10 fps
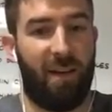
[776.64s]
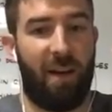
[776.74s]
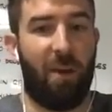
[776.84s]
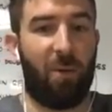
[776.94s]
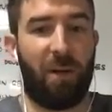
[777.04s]

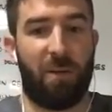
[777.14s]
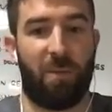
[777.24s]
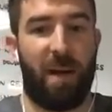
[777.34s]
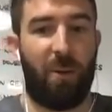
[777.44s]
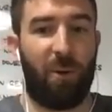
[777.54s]
I want to lose
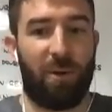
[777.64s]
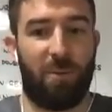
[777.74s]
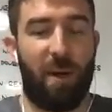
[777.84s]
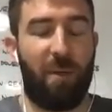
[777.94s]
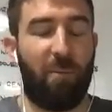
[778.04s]
weight,
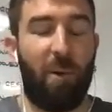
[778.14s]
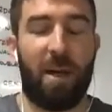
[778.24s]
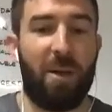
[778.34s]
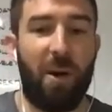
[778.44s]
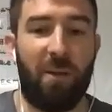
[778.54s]
when
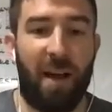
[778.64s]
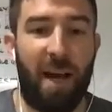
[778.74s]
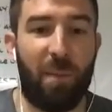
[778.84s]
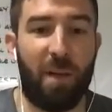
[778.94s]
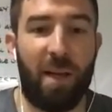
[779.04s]
are you ever
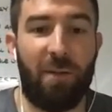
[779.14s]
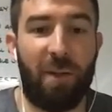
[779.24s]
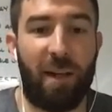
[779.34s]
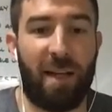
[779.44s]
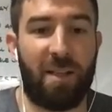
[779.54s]
happy? You're never
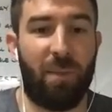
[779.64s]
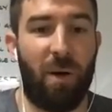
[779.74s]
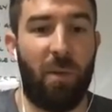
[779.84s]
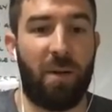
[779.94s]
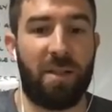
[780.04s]
going to get to the
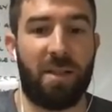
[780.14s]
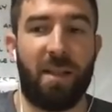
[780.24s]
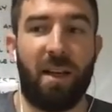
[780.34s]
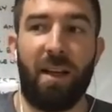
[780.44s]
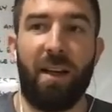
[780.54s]
point where it's just like, yeah,